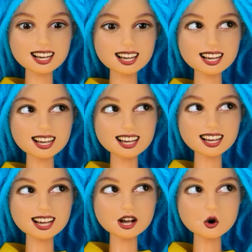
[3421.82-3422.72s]
This
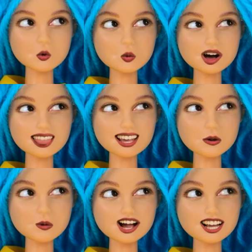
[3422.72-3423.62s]
thing better have
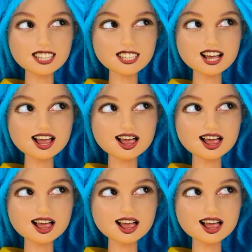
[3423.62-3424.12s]
Wi-Fi. Wanna